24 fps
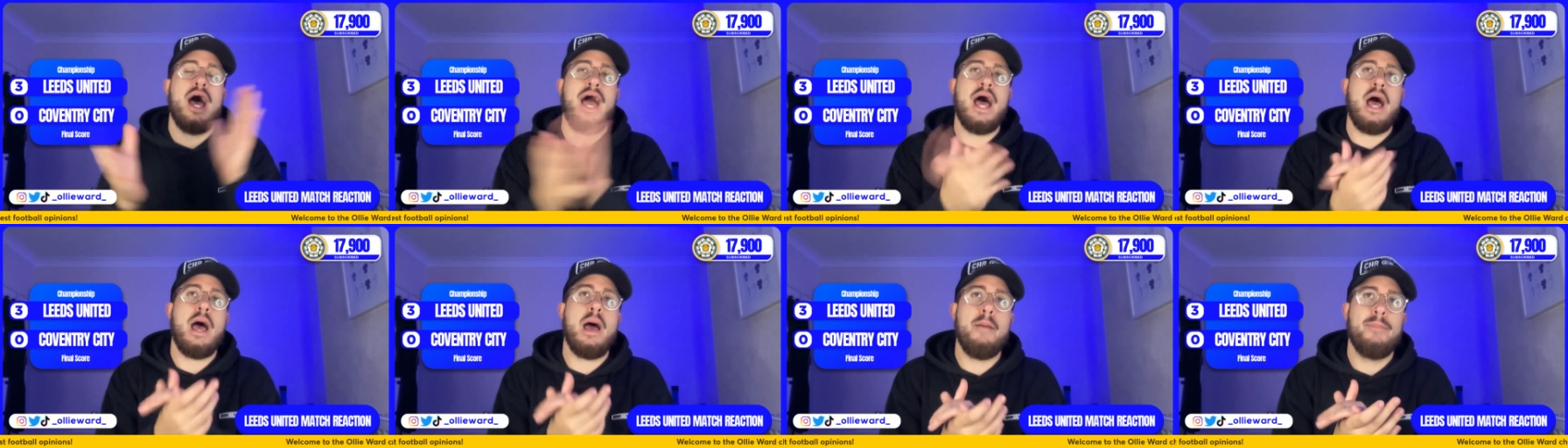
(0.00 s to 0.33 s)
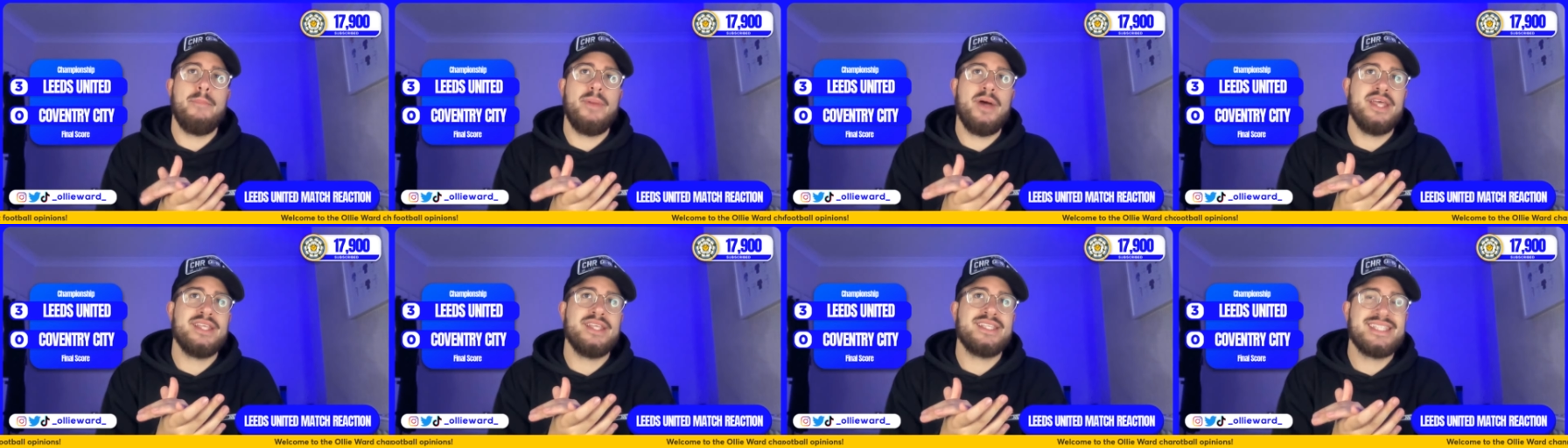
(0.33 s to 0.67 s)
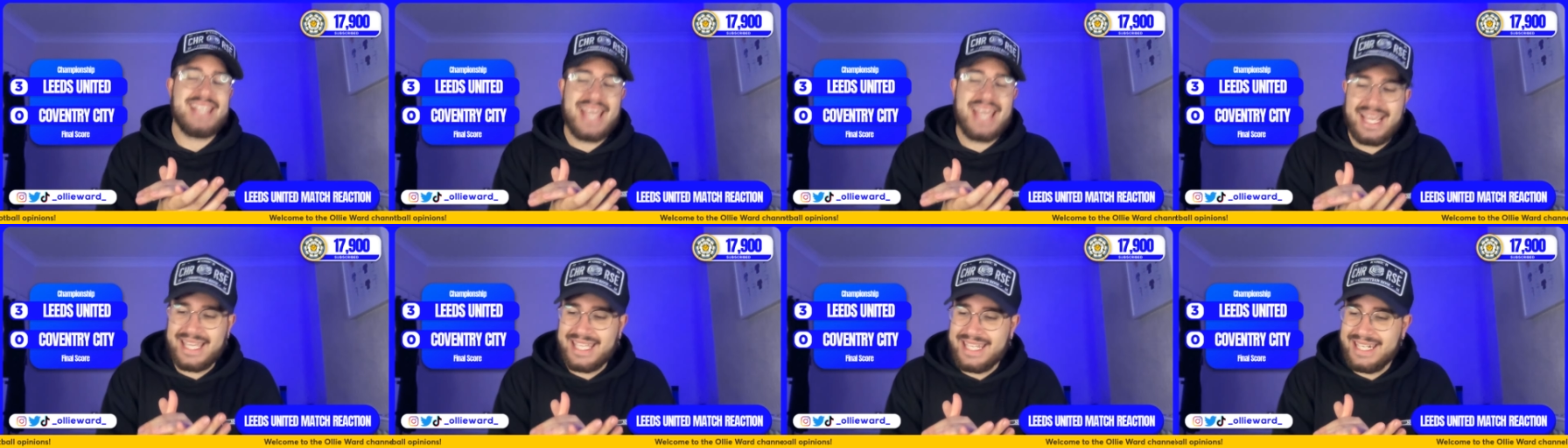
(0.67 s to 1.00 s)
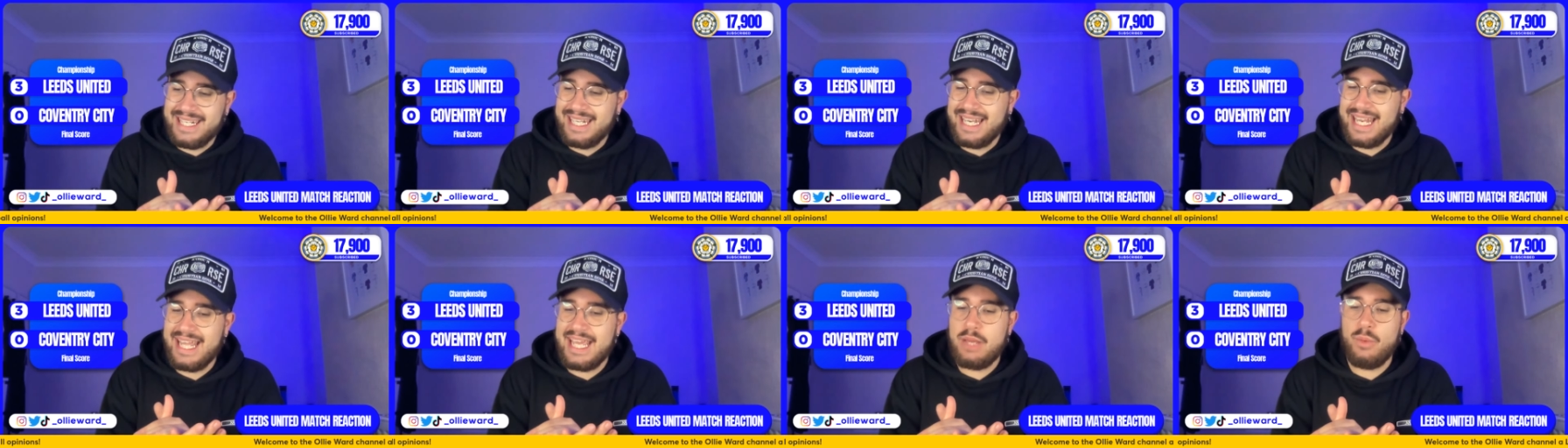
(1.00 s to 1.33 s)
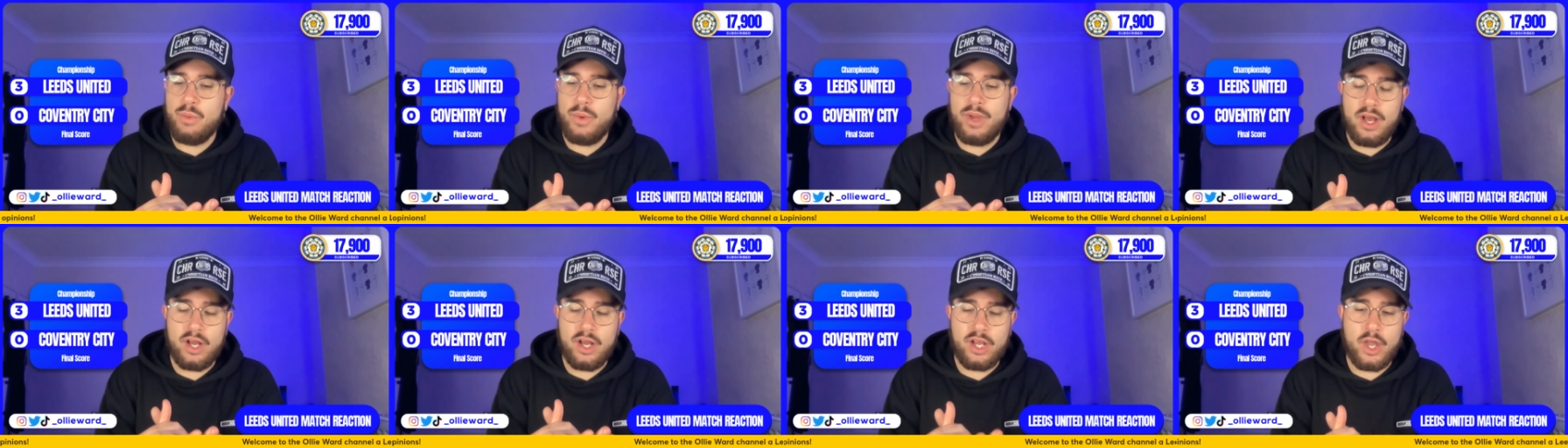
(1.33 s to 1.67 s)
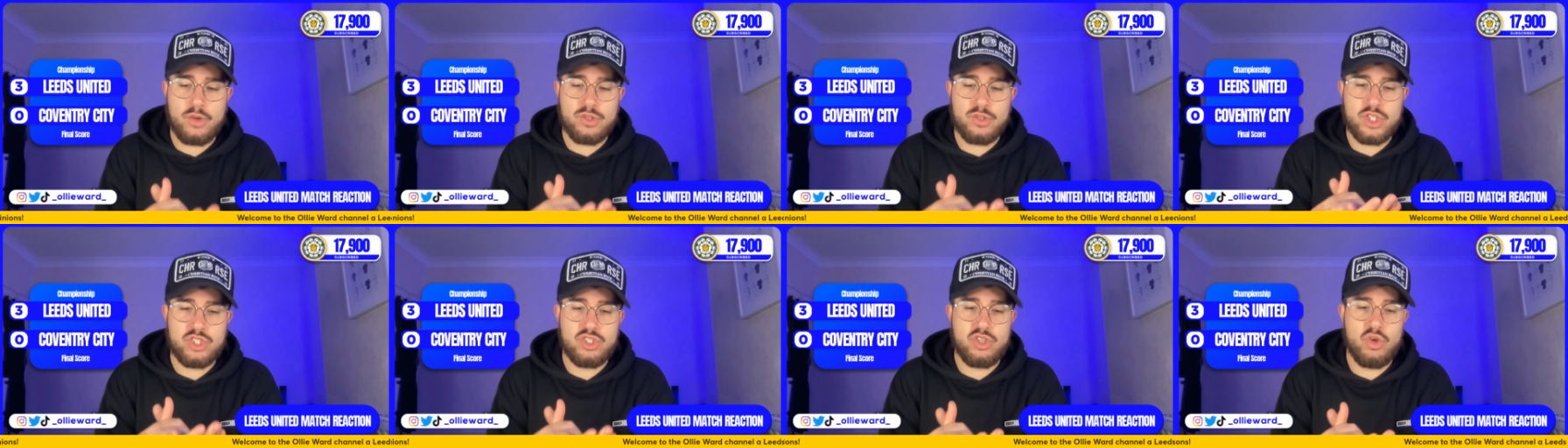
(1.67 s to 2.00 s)
Uh, but secondly, we are
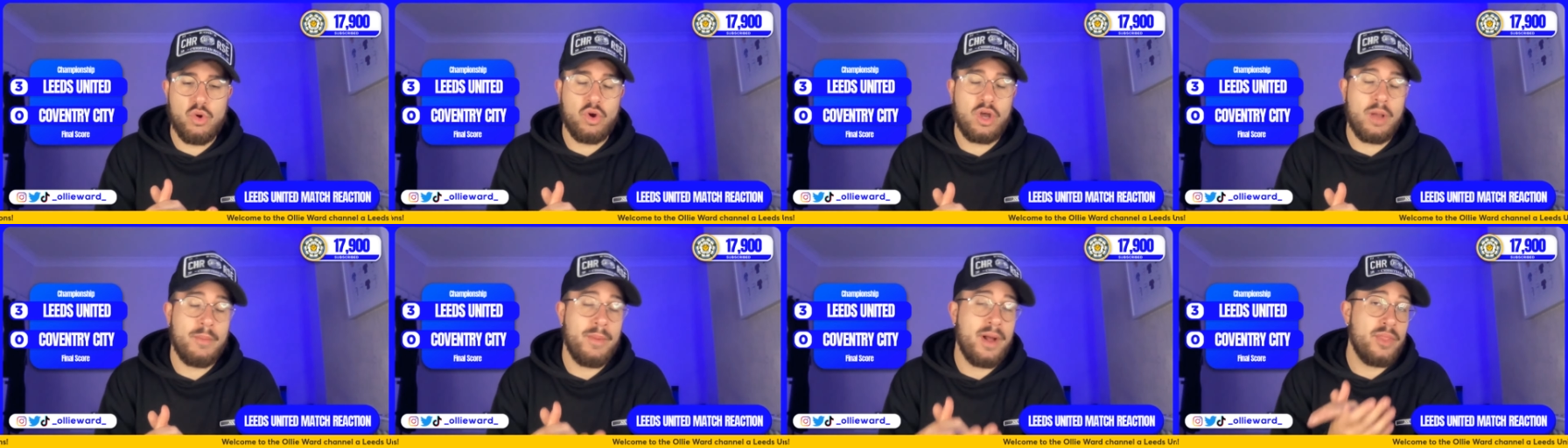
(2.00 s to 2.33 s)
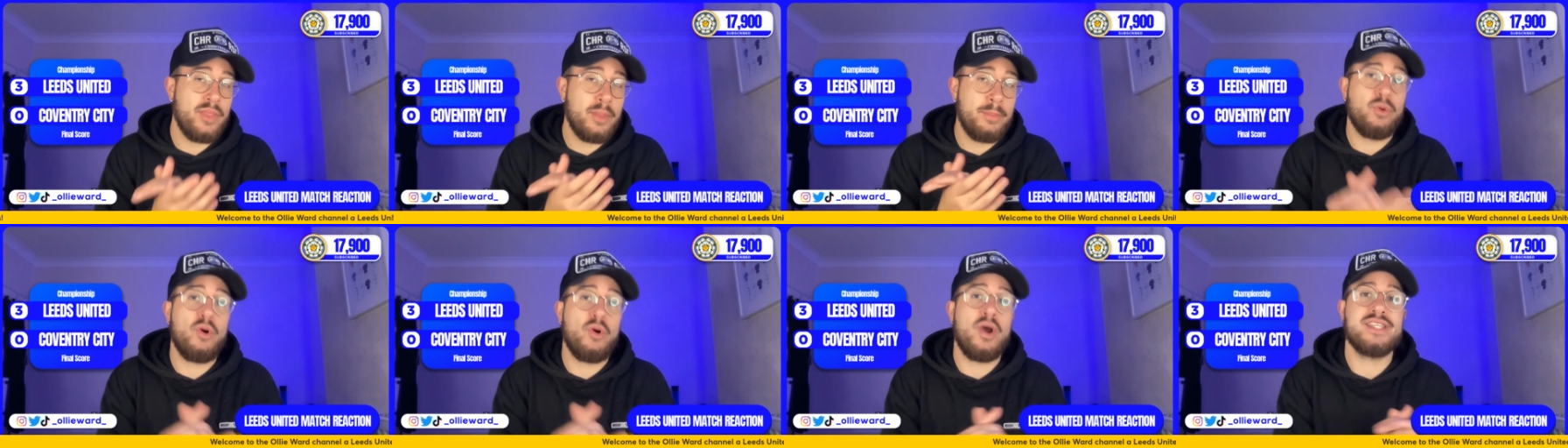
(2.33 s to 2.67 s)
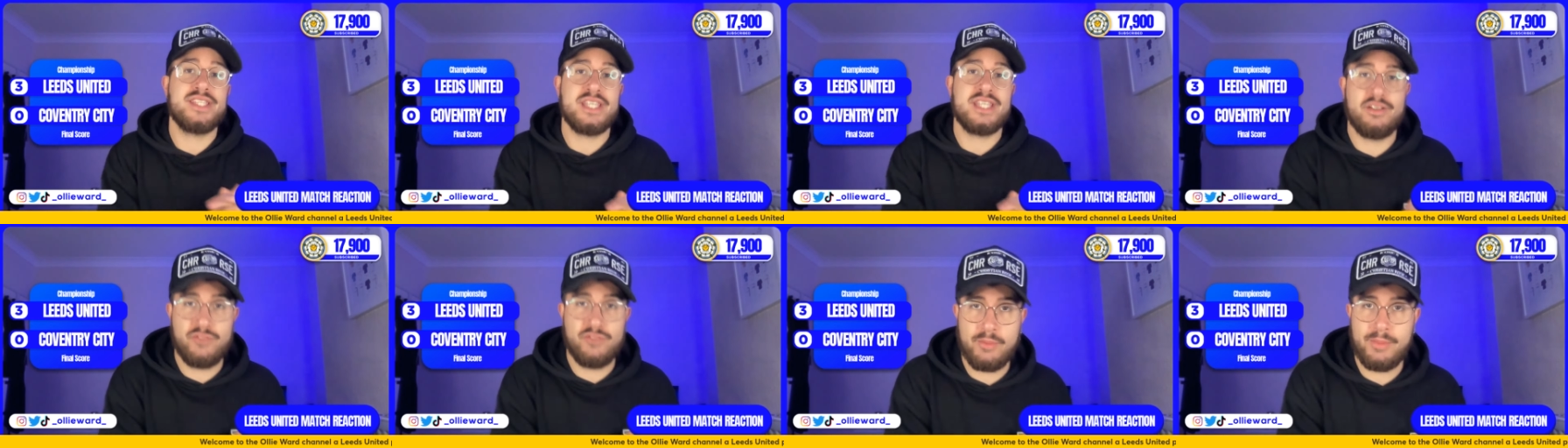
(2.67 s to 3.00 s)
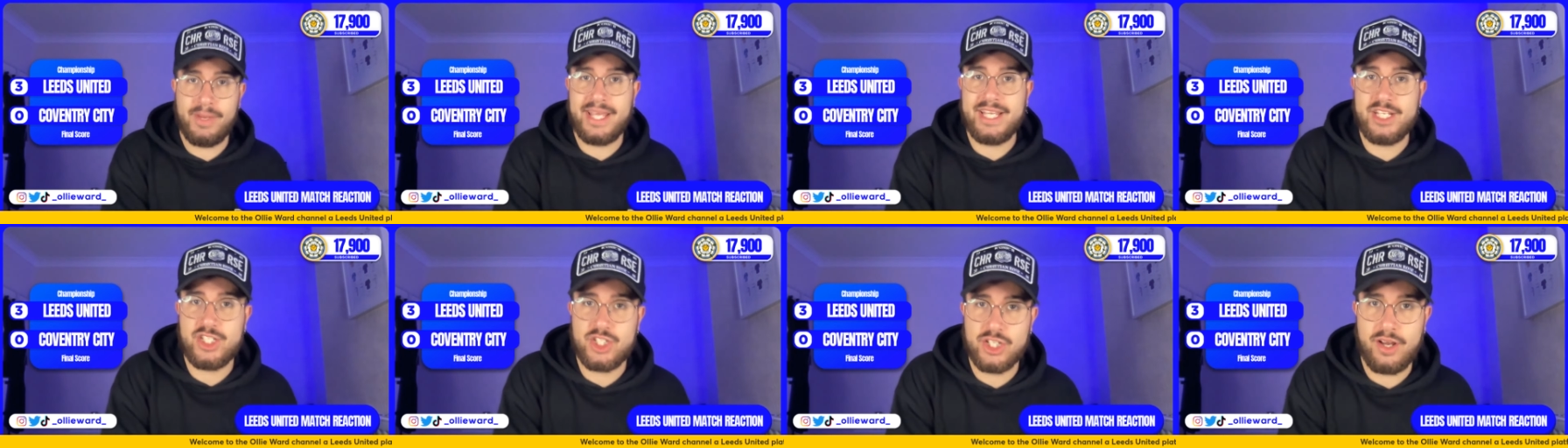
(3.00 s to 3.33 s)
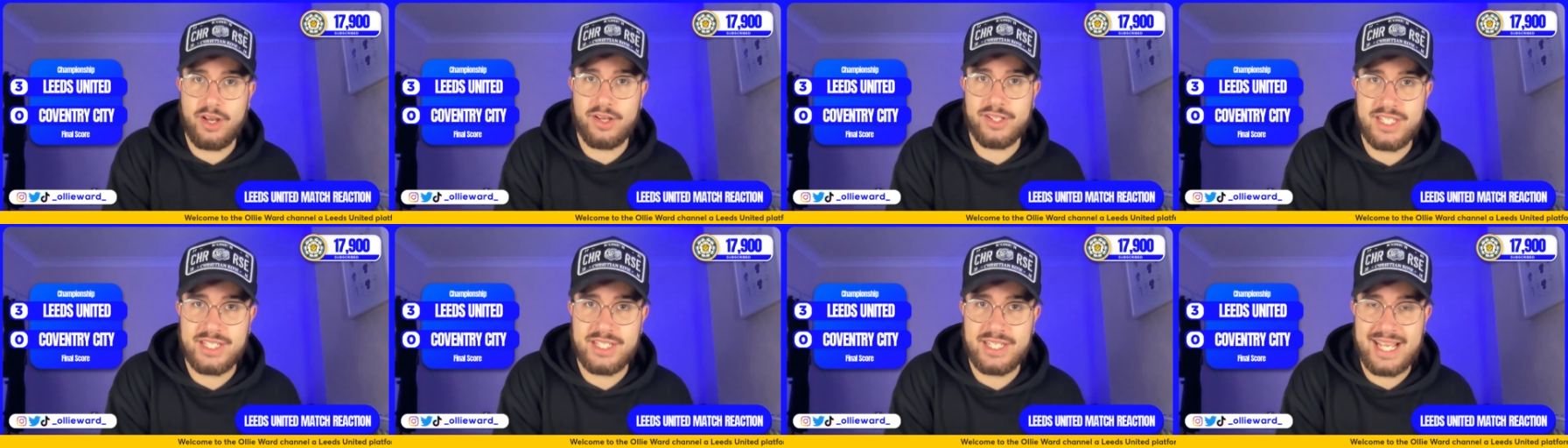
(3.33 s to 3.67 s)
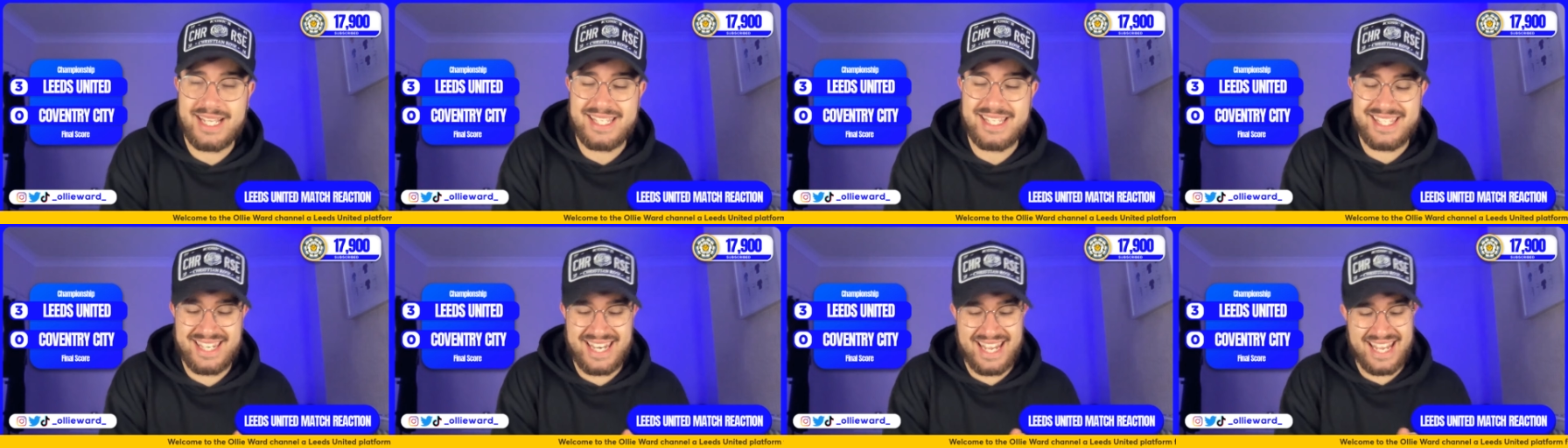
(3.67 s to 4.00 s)
going to talk about the pressing from Leeds United
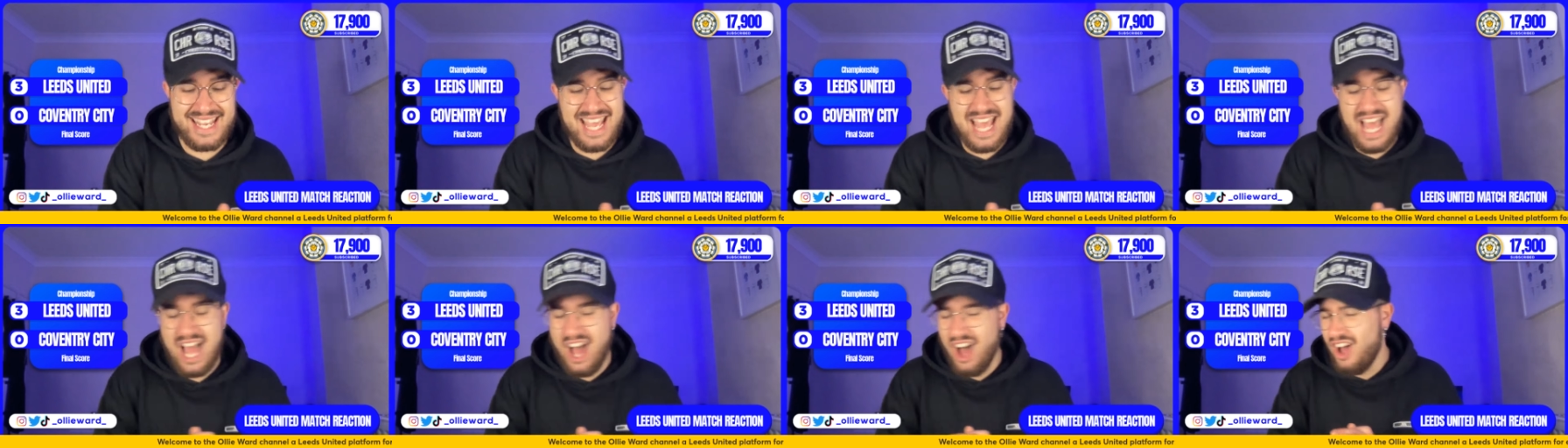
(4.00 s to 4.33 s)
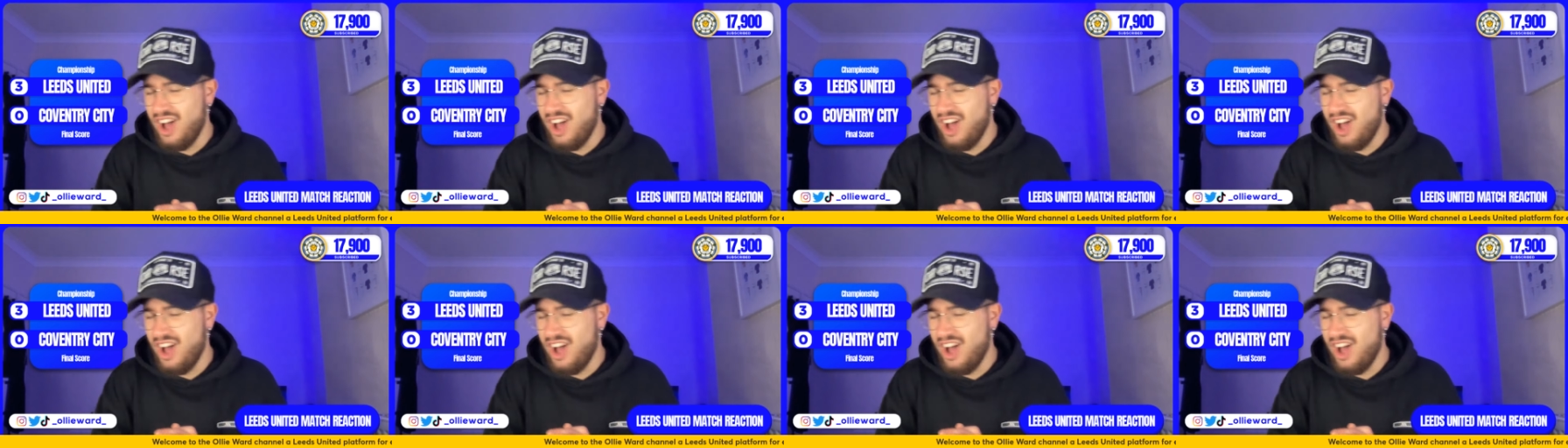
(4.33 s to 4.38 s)
yesterday.